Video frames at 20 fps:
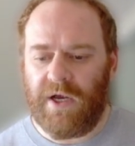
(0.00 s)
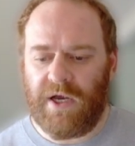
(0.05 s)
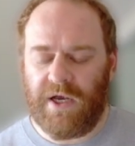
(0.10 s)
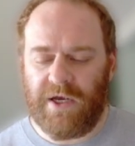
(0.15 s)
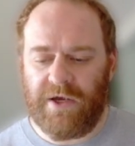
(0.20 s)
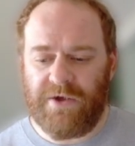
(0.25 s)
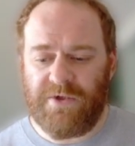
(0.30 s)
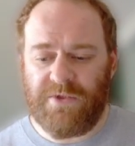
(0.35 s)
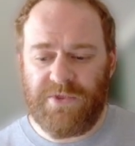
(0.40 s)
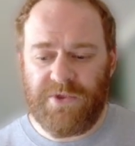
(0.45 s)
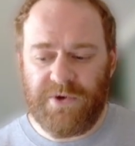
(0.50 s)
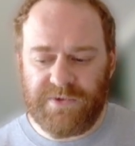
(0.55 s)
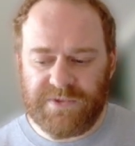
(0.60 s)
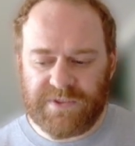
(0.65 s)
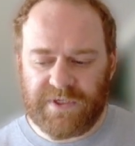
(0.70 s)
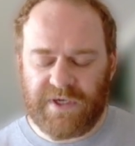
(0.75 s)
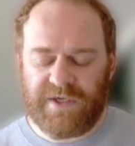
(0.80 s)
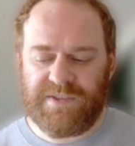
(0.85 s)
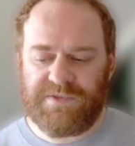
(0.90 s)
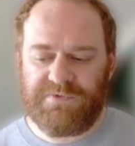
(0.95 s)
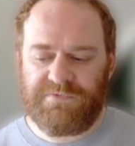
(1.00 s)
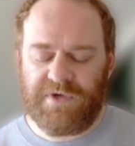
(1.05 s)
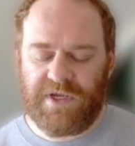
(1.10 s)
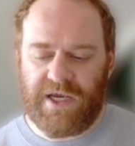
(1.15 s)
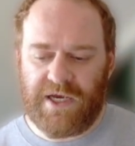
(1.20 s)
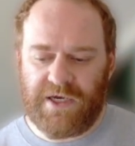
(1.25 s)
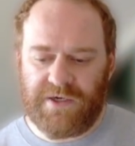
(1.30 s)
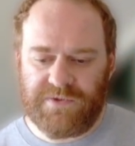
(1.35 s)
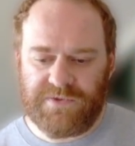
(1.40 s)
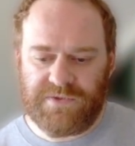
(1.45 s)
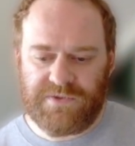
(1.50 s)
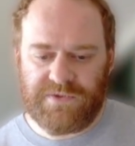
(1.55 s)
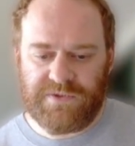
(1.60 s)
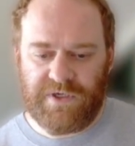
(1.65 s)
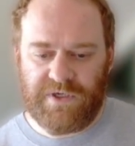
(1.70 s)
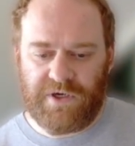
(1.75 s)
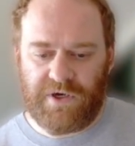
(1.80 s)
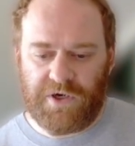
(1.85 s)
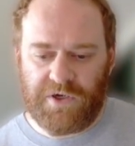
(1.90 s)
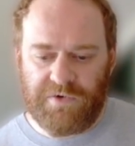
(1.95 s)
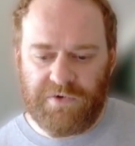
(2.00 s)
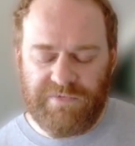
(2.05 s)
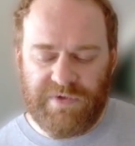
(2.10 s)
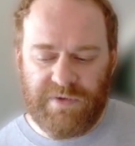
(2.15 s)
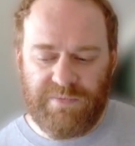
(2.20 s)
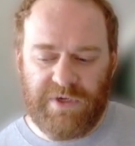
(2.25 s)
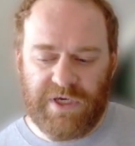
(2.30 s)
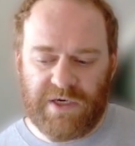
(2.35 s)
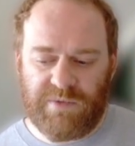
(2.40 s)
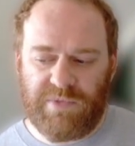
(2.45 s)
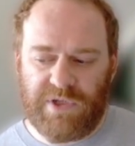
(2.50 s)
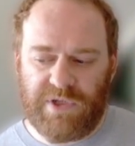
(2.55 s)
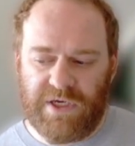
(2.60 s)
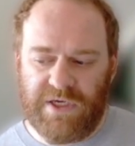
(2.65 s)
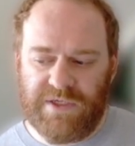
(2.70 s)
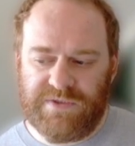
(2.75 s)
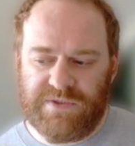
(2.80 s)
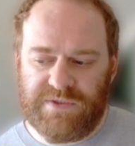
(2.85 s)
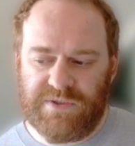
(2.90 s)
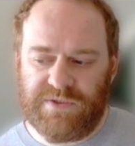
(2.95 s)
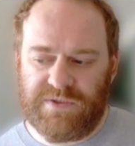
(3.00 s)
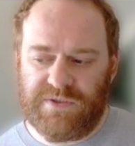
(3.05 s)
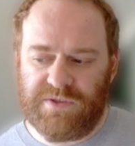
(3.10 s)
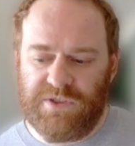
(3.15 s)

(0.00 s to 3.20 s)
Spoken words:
those kinds of accounts on VPN appliances